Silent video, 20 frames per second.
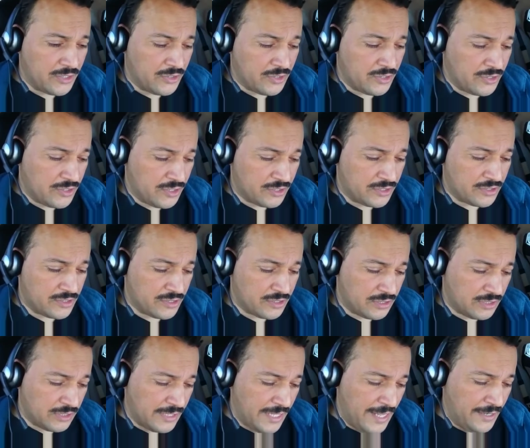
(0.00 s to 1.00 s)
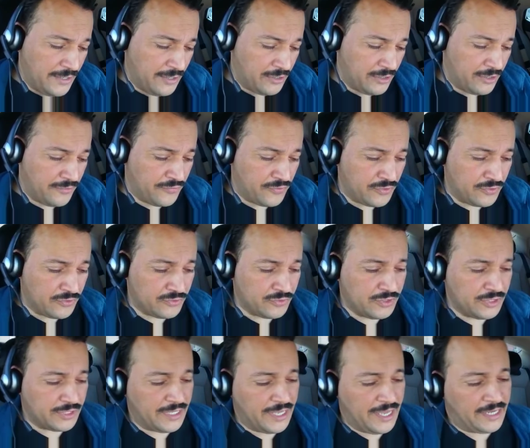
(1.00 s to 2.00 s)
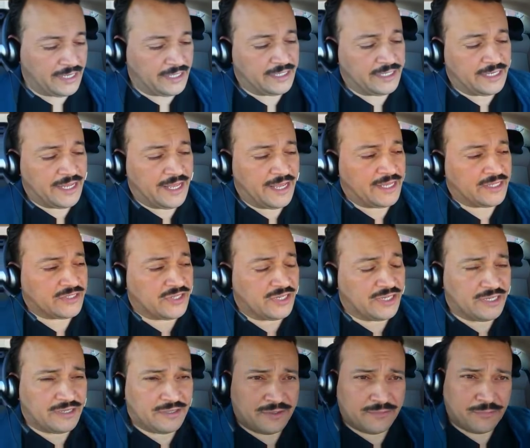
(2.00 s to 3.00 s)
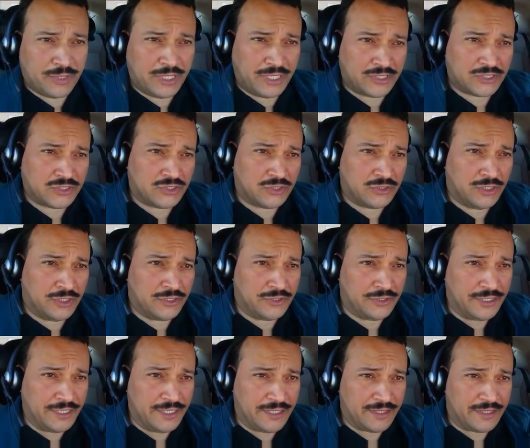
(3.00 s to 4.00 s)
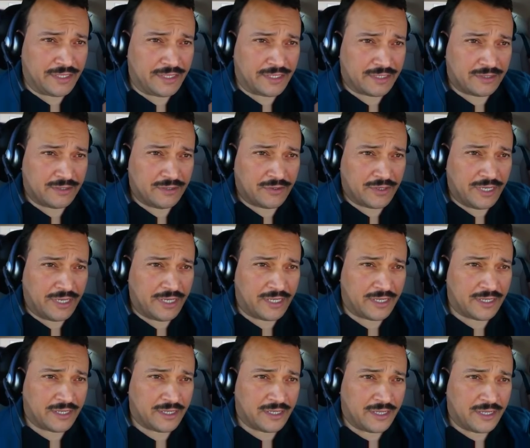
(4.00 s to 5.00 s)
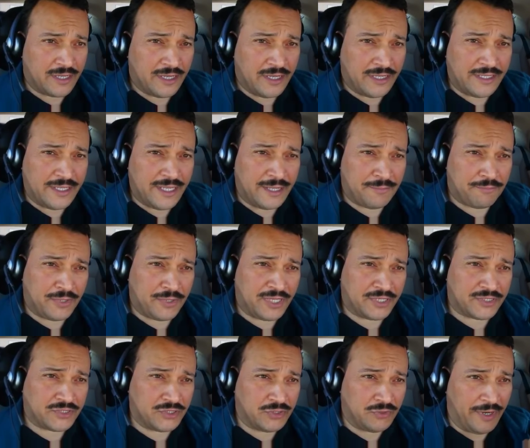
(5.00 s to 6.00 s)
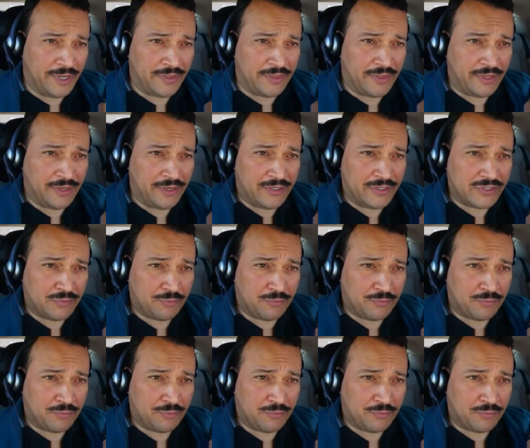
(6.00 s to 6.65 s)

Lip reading: the letter, if you look at it, it has a picture underneath it, okay? And that picture right there is a